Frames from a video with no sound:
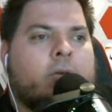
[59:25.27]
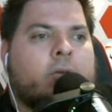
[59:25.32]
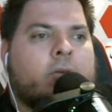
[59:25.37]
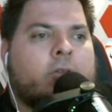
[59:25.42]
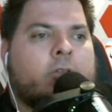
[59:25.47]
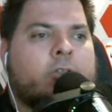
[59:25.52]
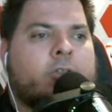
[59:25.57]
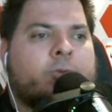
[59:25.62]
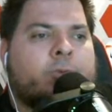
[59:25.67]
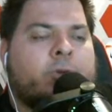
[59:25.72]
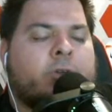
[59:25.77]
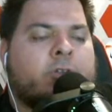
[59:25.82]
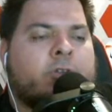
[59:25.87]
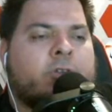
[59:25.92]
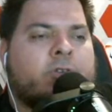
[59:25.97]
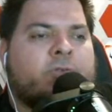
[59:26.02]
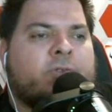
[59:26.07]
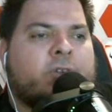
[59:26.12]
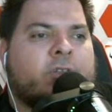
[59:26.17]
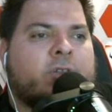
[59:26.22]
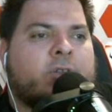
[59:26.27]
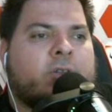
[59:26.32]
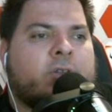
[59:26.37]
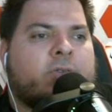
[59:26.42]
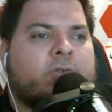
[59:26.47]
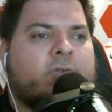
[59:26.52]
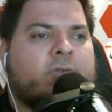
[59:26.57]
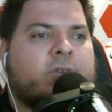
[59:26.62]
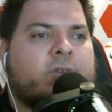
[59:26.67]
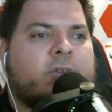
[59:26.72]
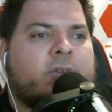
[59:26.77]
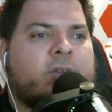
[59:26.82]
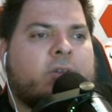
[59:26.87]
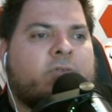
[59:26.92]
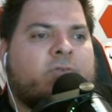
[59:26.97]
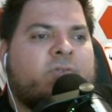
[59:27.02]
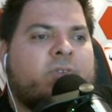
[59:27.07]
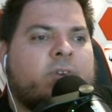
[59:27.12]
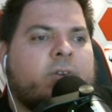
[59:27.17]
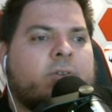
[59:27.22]
Spears are fun. It
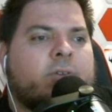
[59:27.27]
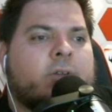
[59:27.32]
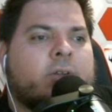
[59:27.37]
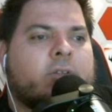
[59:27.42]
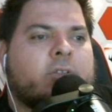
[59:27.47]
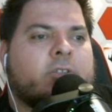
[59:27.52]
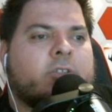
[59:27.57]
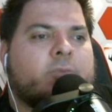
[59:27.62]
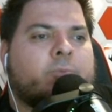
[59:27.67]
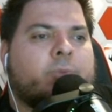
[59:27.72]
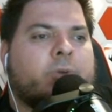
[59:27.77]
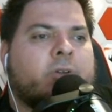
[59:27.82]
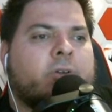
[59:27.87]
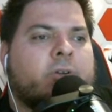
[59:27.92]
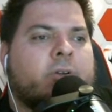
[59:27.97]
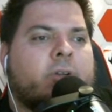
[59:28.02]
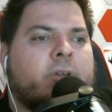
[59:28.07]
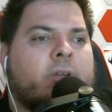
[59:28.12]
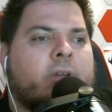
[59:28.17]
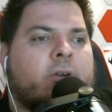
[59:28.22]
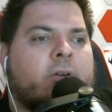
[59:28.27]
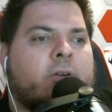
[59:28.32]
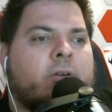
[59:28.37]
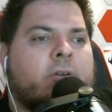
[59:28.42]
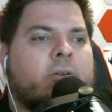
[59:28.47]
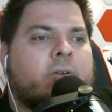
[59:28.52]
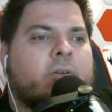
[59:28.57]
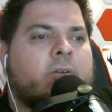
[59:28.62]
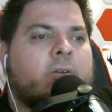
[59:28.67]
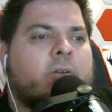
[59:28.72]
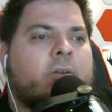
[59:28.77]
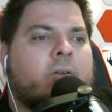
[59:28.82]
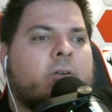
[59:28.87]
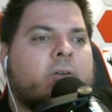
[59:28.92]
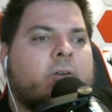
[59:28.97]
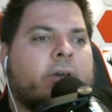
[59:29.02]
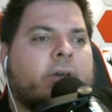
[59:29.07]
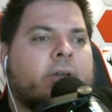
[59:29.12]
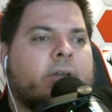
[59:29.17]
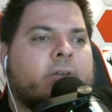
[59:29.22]
feels like a speary character,
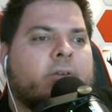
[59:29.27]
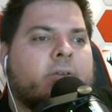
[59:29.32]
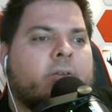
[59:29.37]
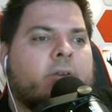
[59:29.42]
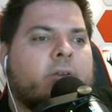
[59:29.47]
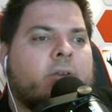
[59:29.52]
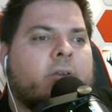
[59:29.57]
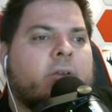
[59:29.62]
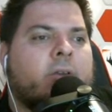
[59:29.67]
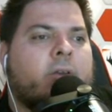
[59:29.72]
actually.